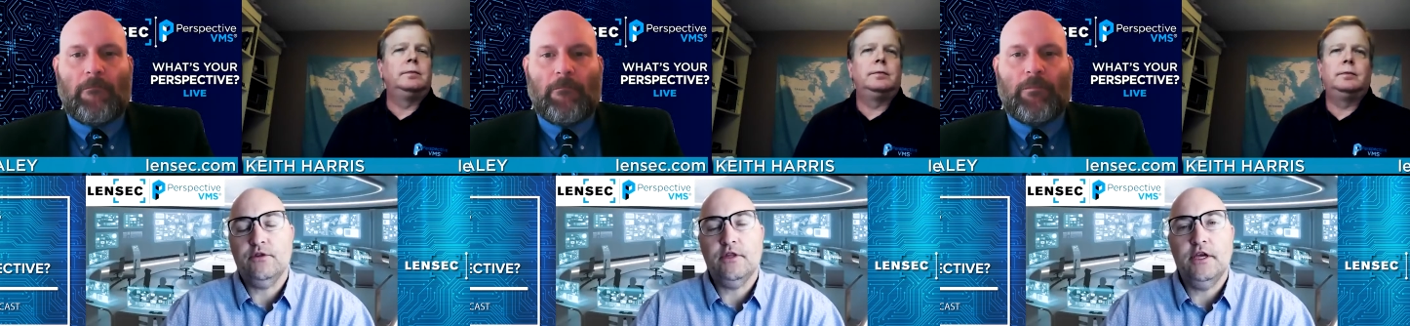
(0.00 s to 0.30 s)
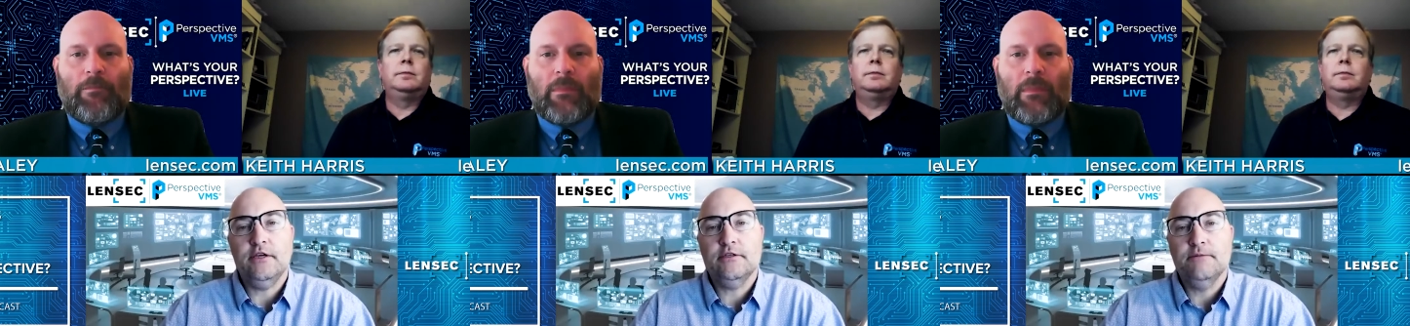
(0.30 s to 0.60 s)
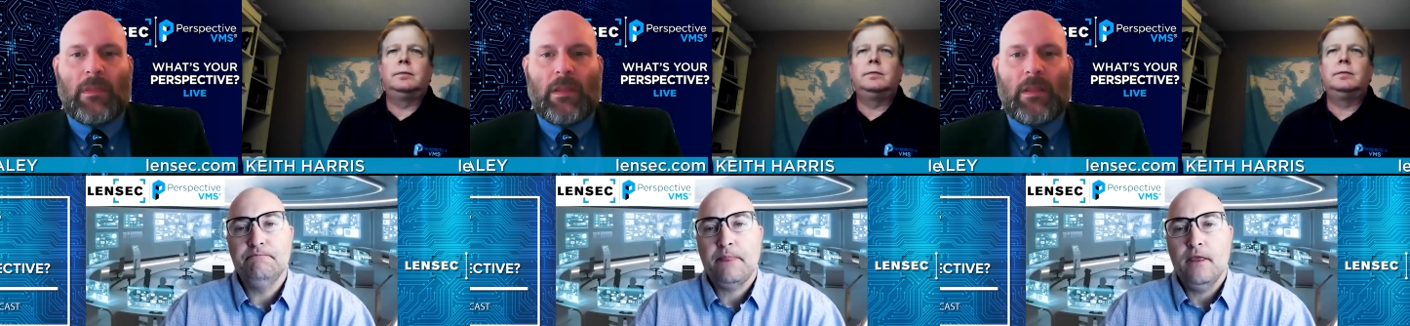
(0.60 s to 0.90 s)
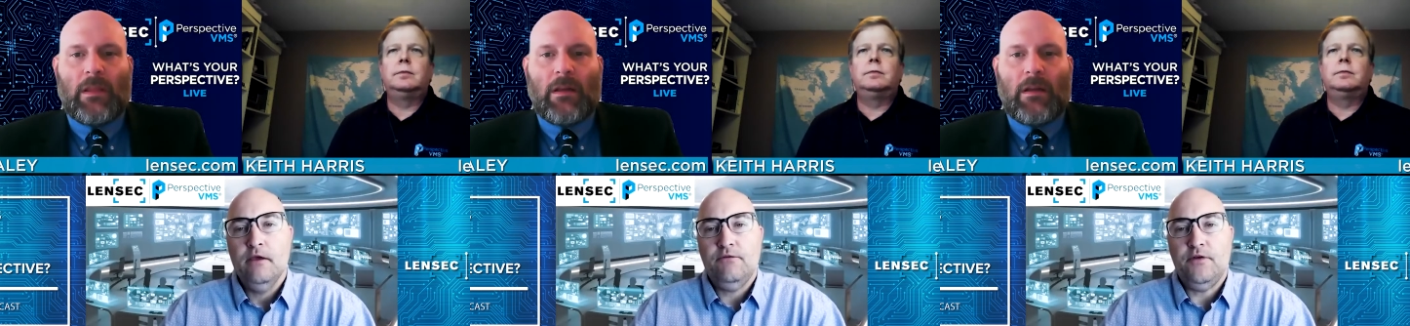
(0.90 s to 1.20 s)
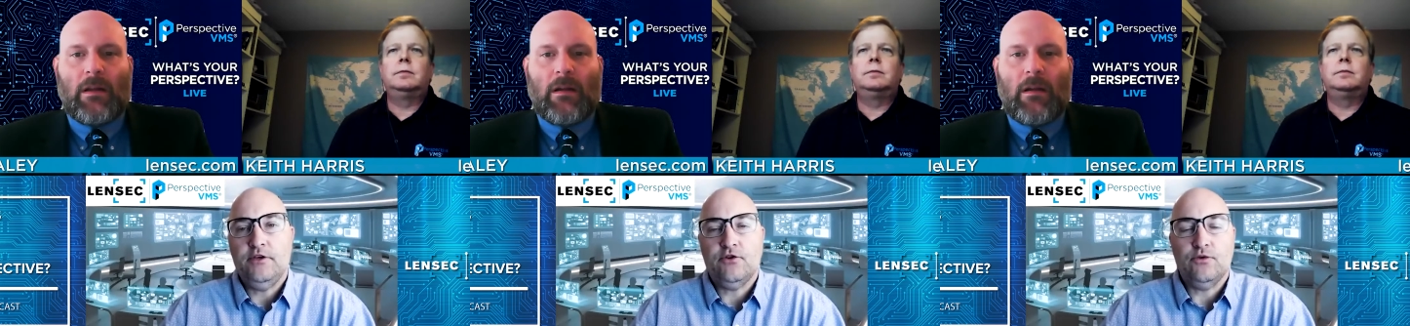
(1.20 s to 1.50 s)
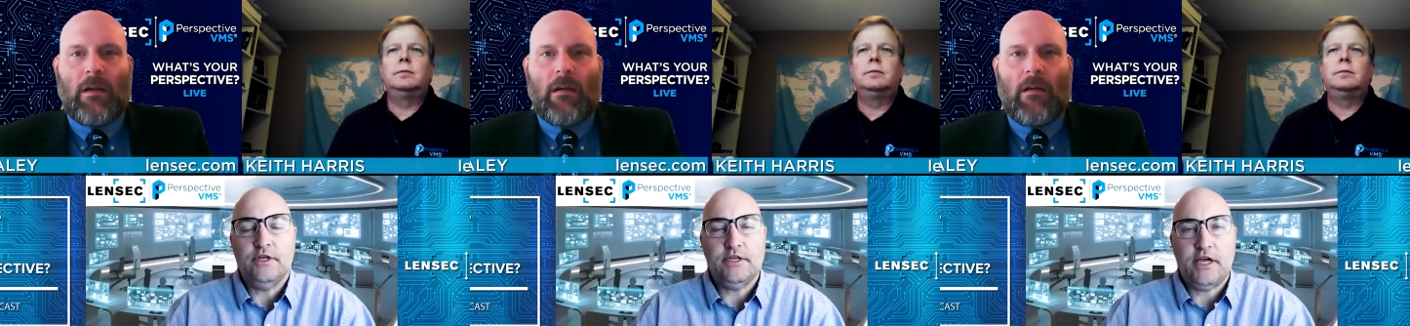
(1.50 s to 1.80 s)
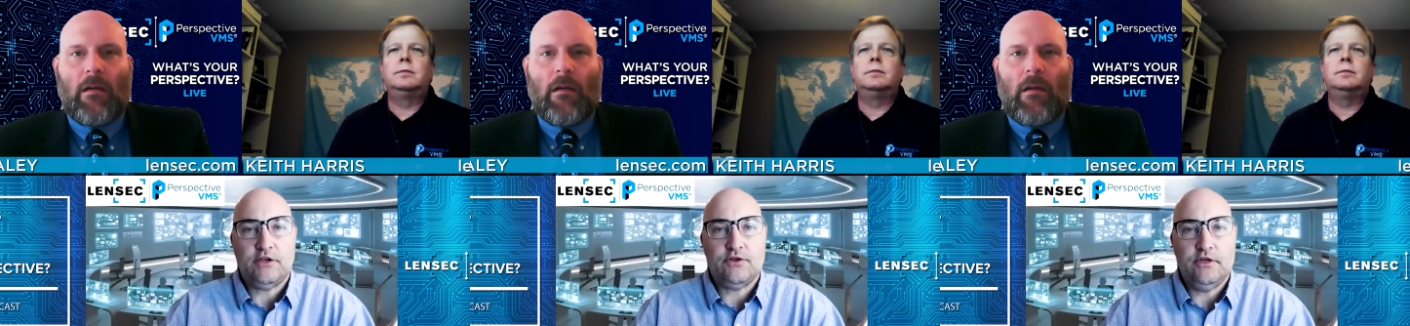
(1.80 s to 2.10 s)
Speaker 1: things. Facial
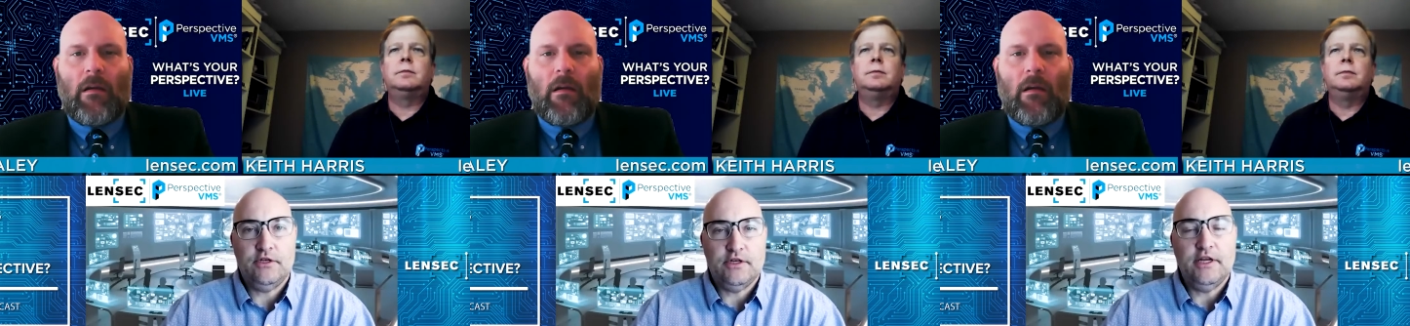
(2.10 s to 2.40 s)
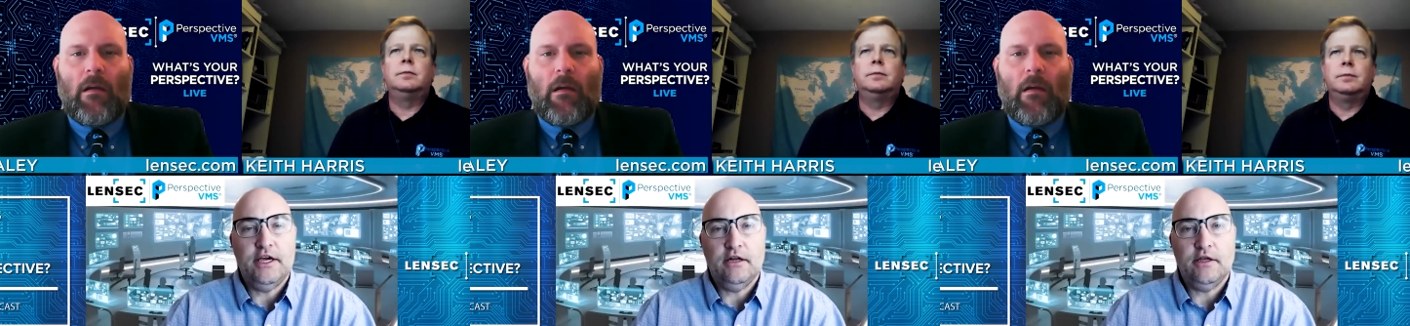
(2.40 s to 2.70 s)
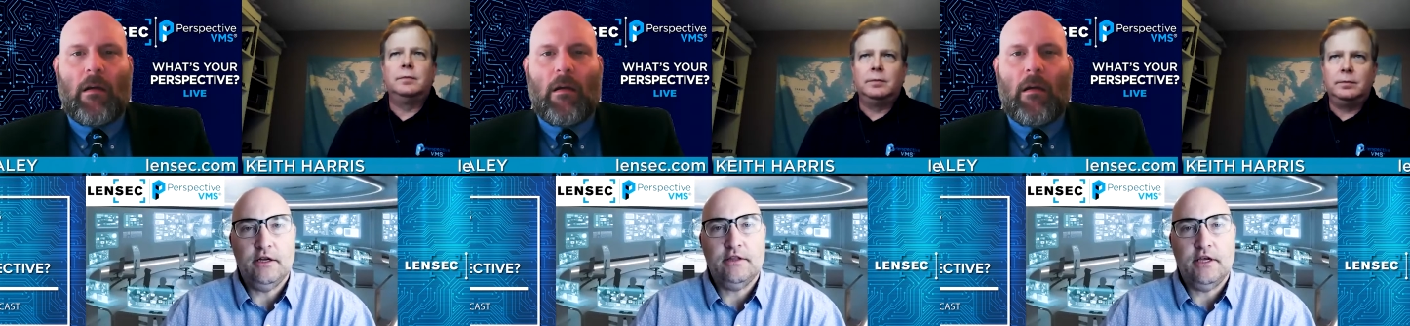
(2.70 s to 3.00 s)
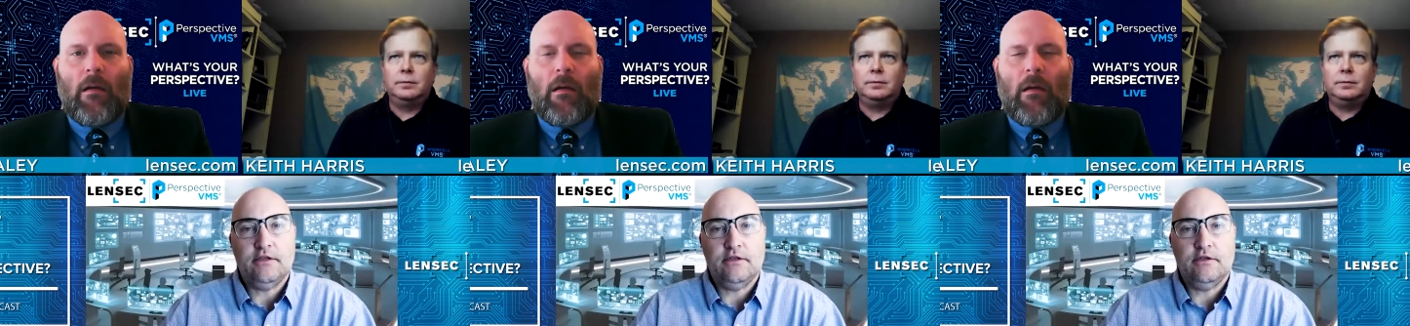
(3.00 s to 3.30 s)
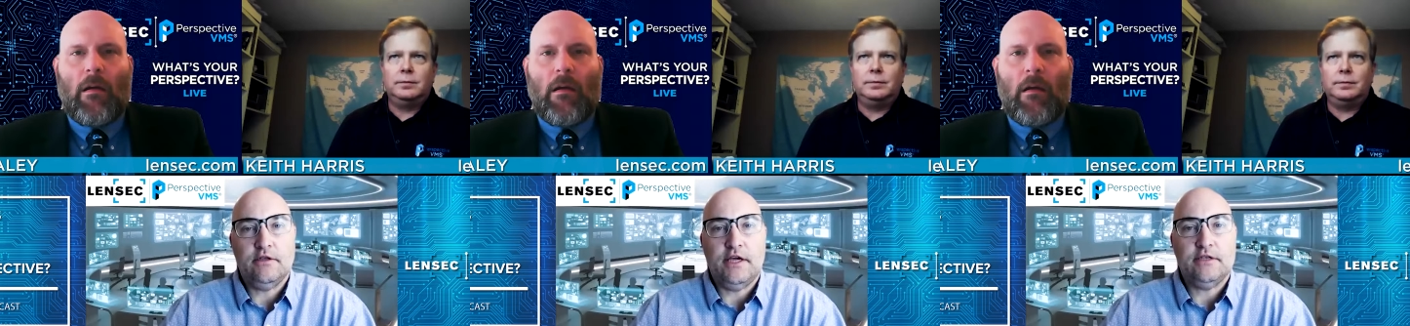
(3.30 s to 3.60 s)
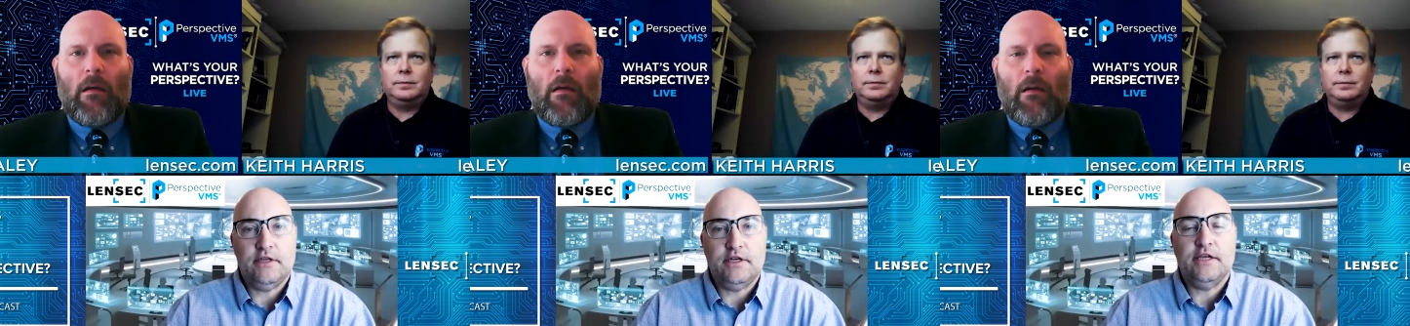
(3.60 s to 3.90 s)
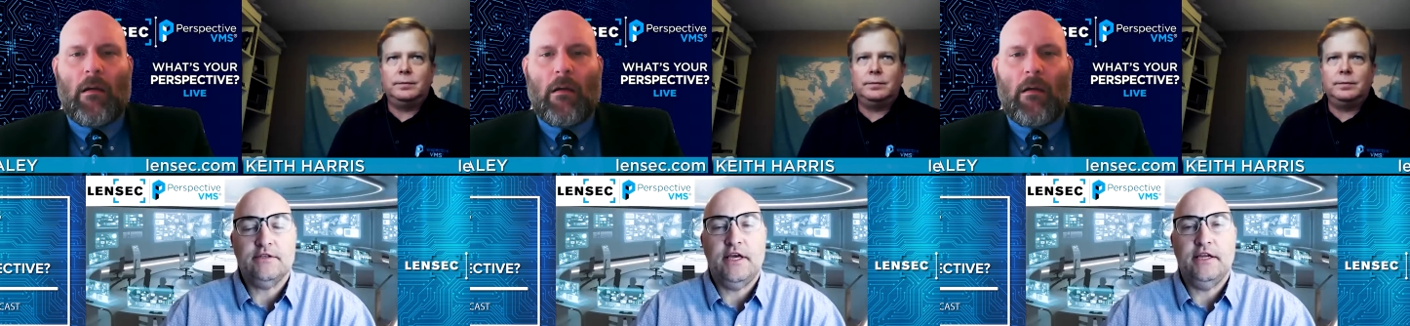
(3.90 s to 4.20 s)
detection is an analytic that detects that,
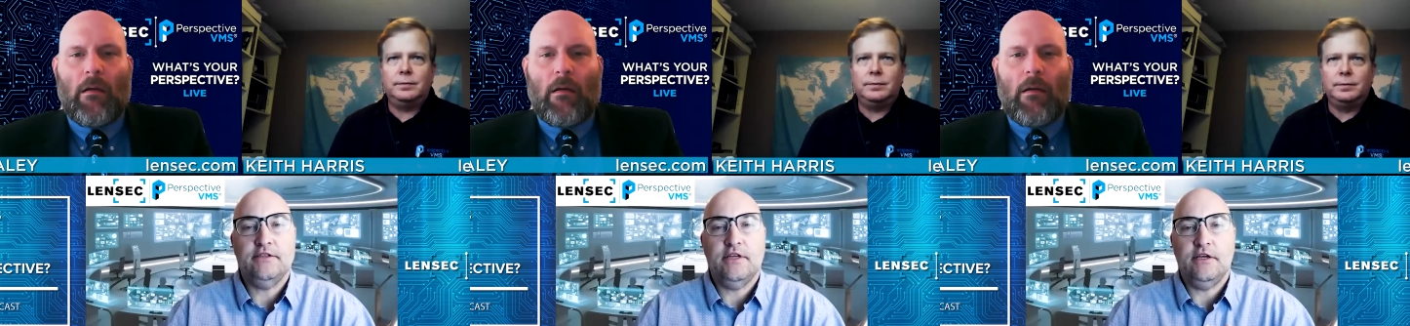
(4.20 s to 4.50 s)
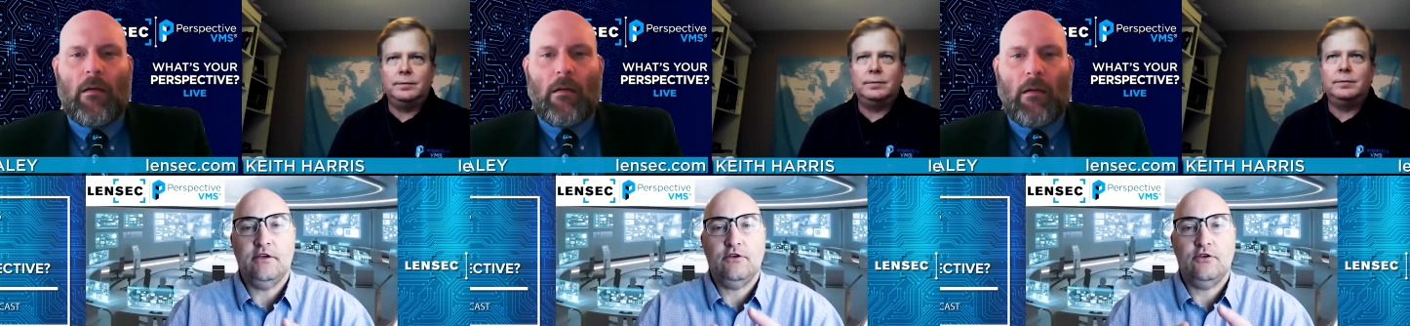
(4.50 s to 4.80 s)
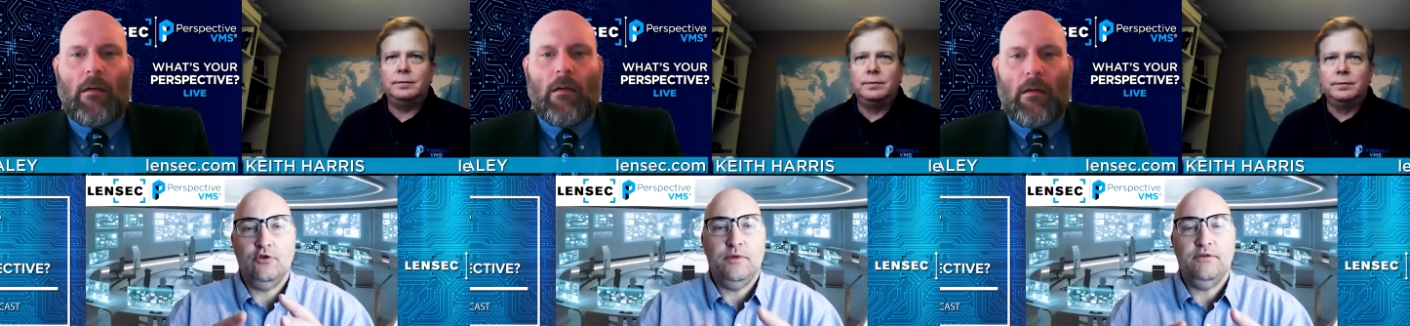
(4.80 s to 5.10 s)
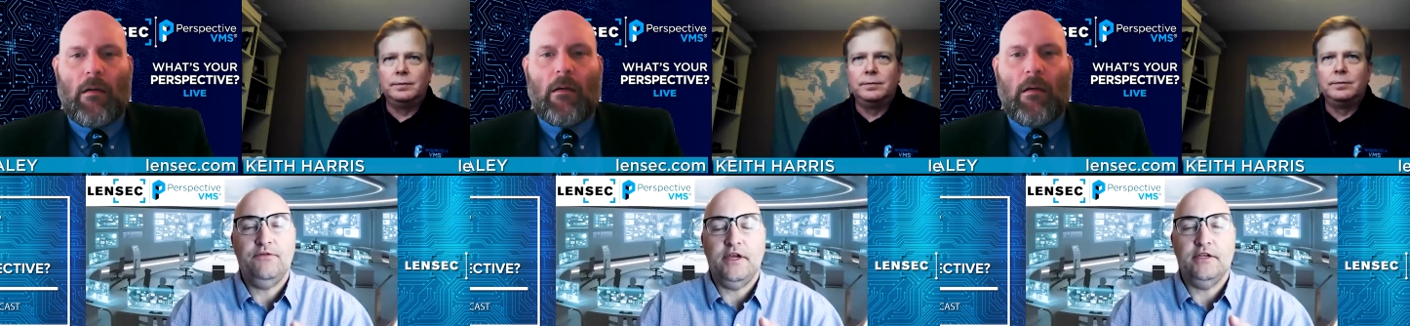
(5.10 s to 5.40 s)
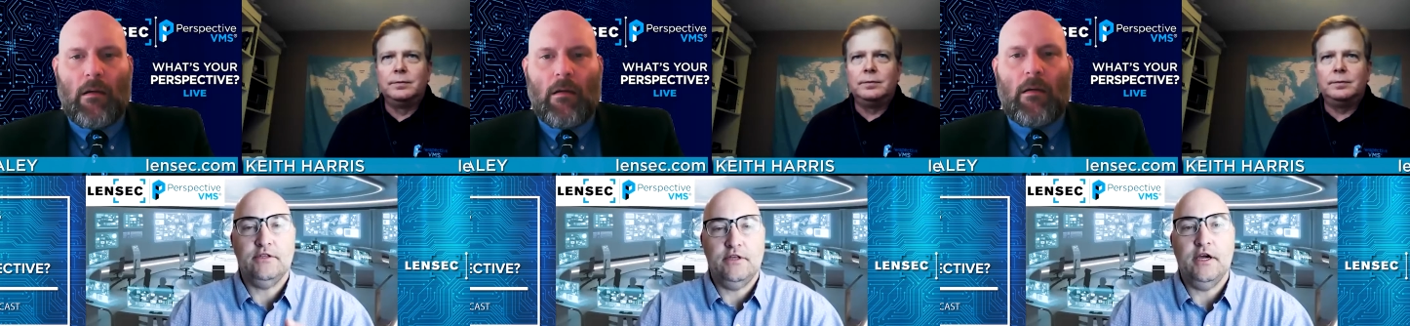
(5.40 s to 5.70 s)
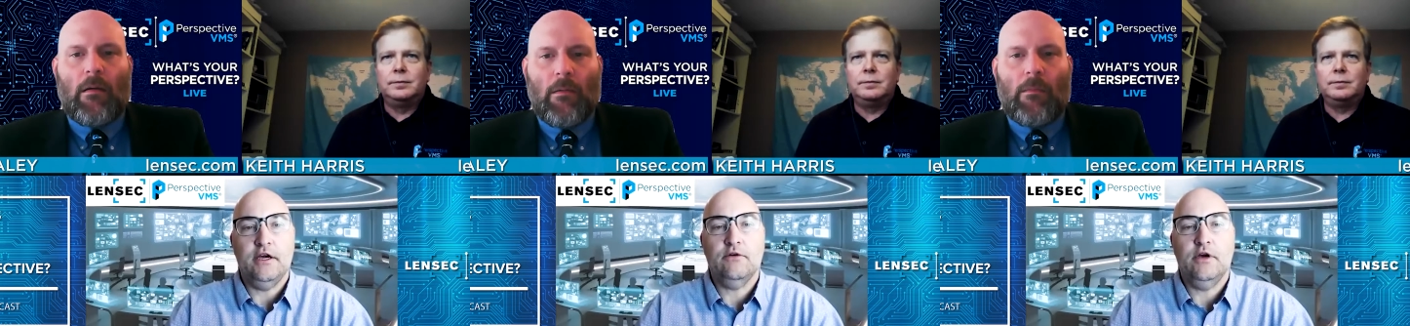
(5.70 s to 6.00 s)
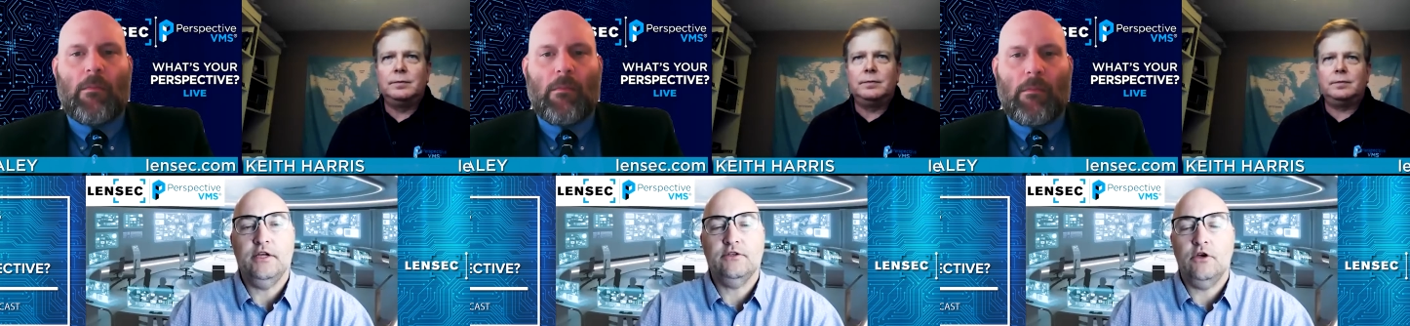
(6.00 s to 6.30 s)
yes, that is a human face there, right?